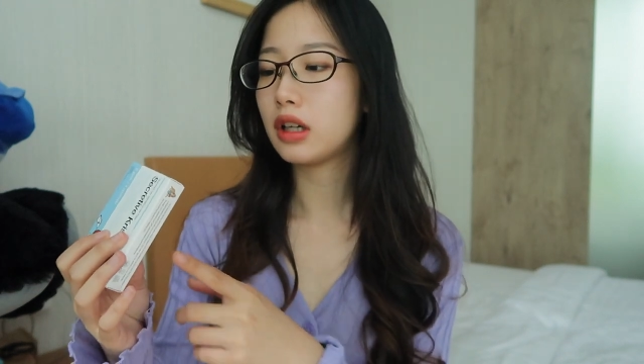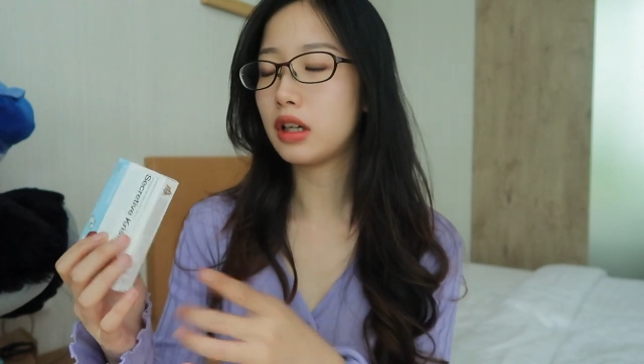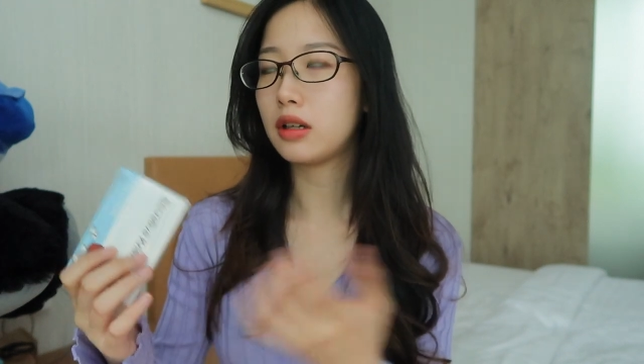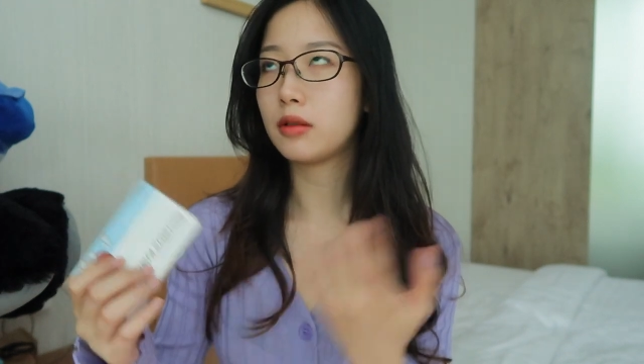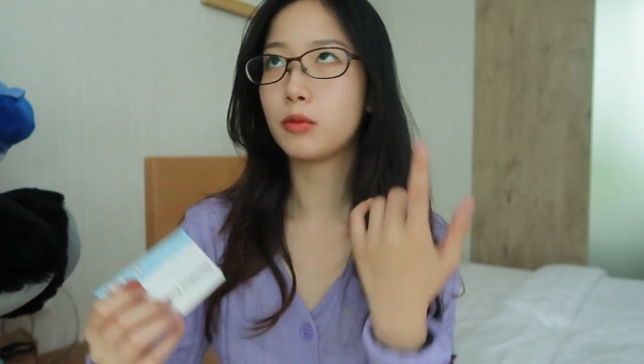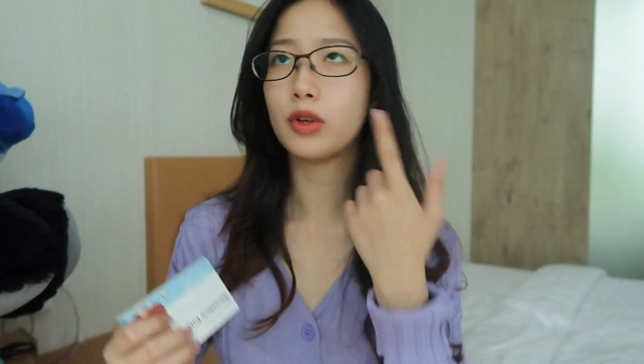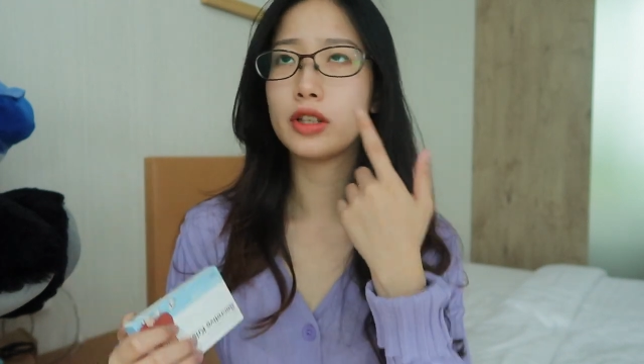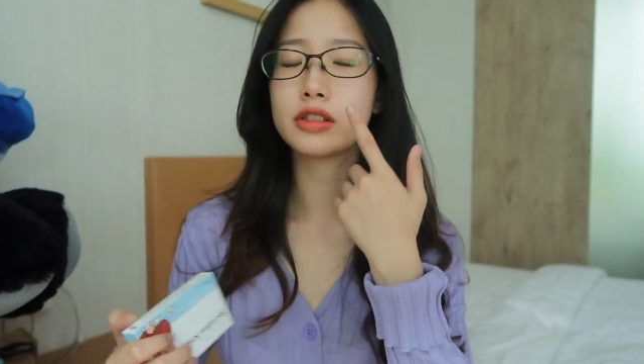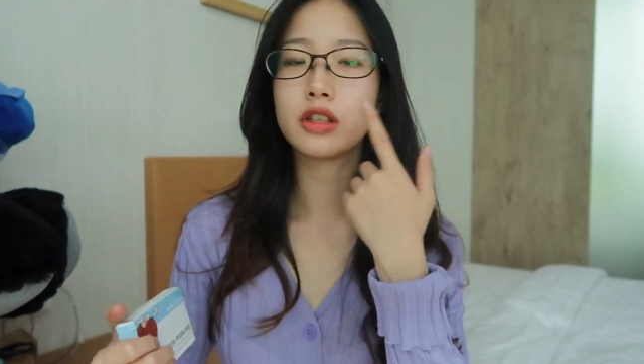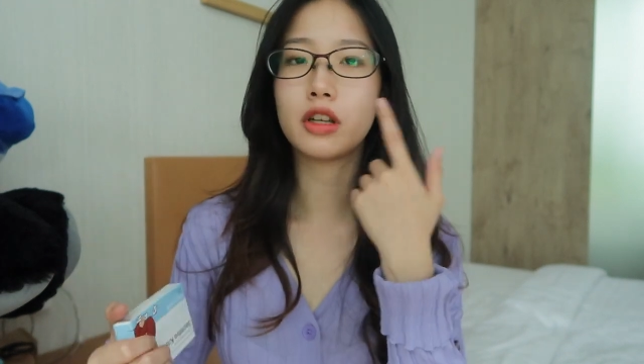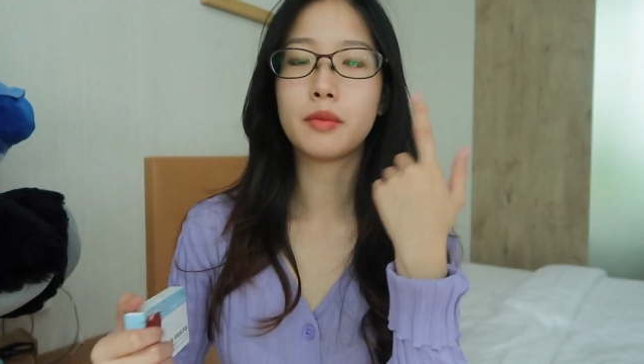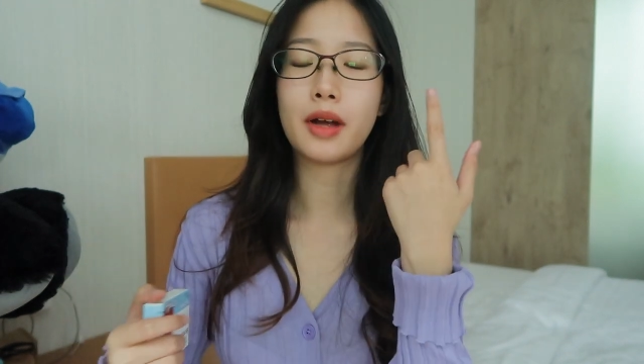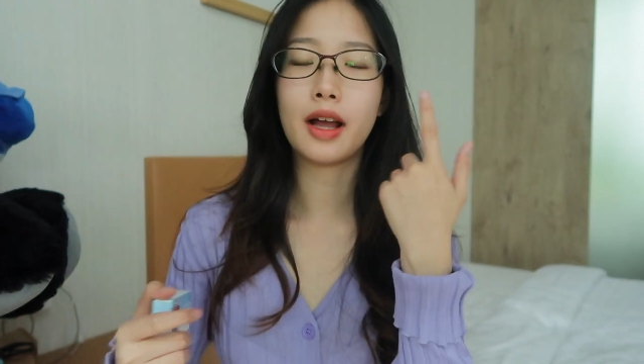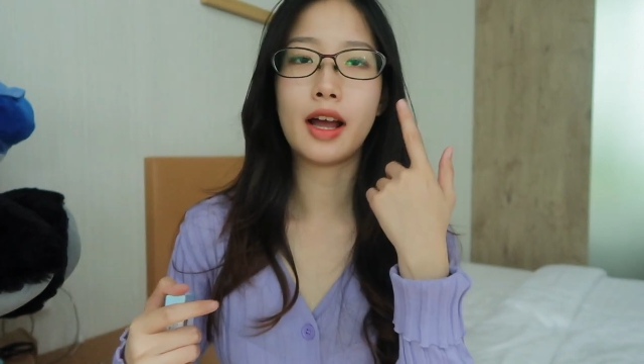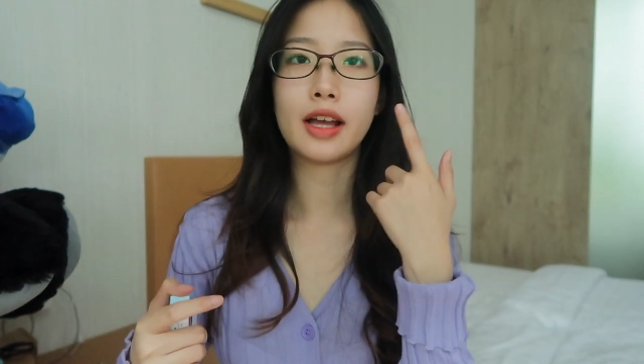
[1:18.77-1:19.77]
one side
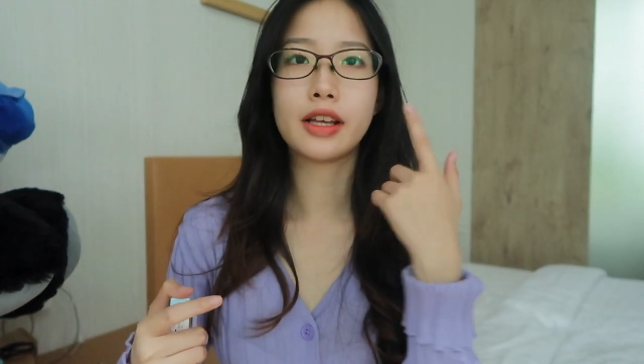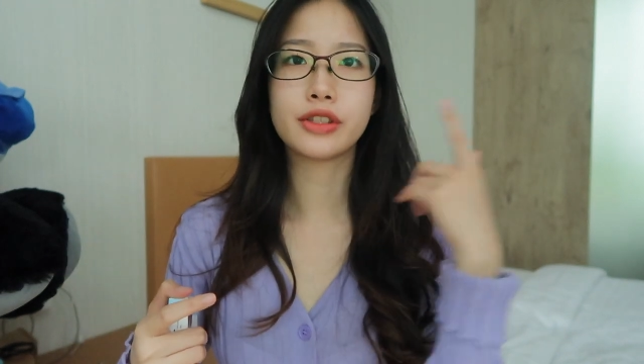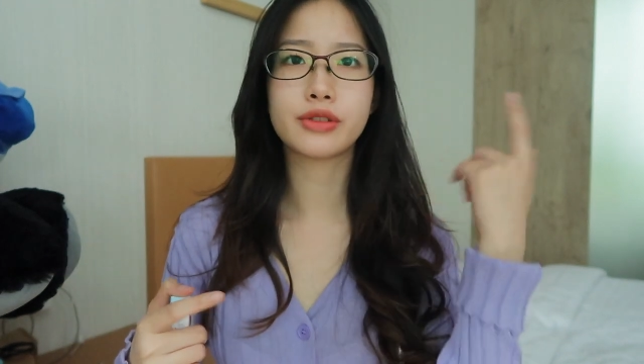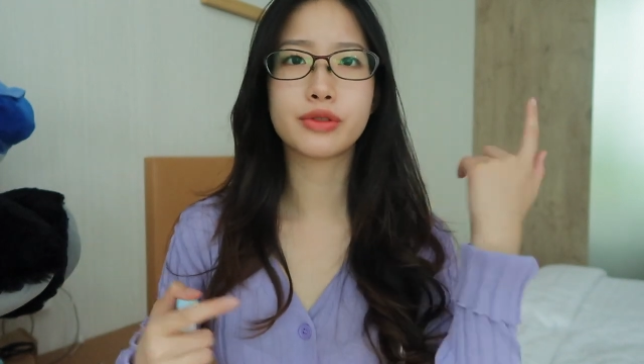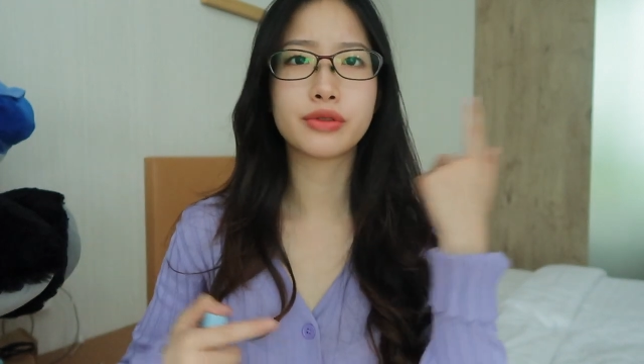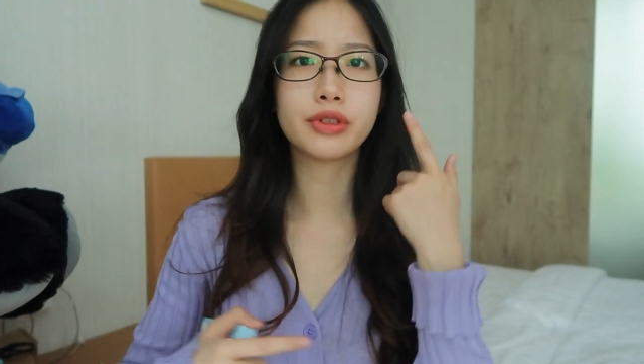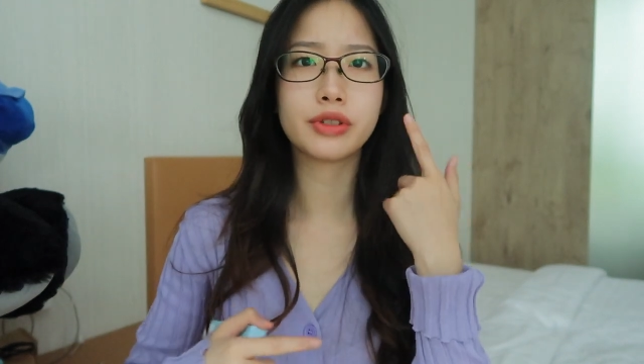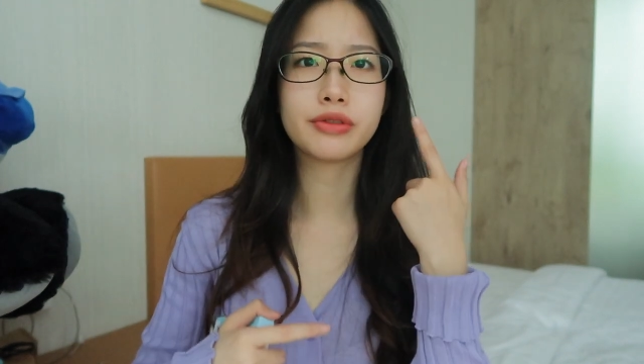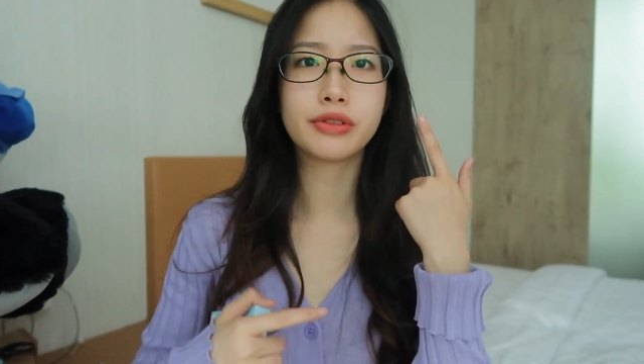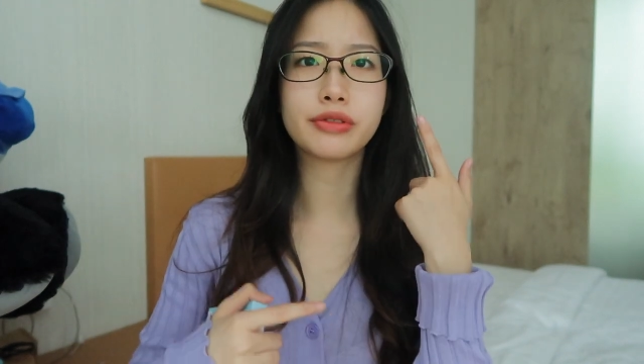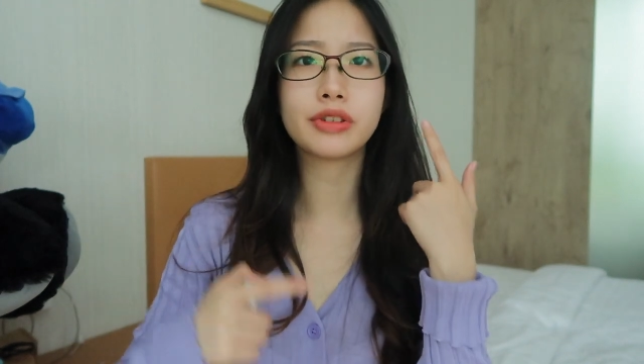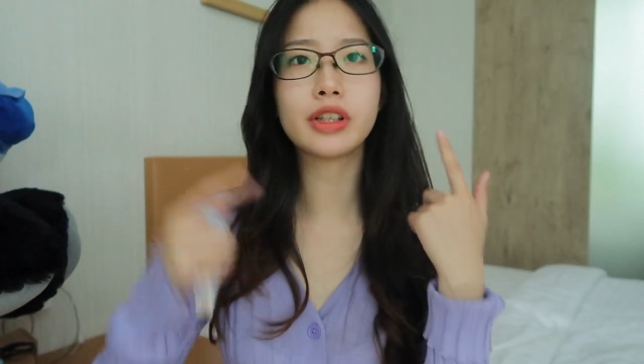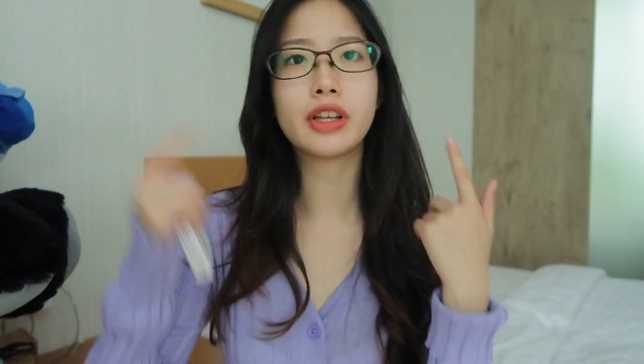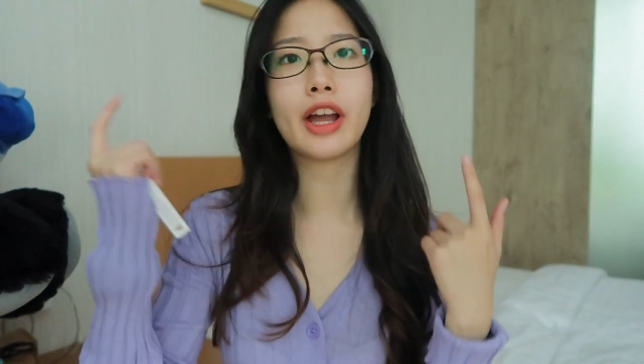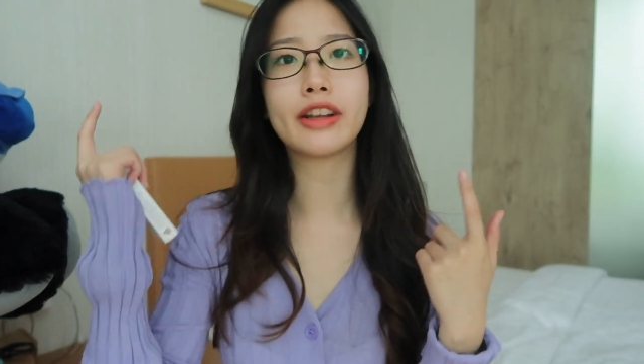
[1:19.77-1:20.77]
of my eye is 350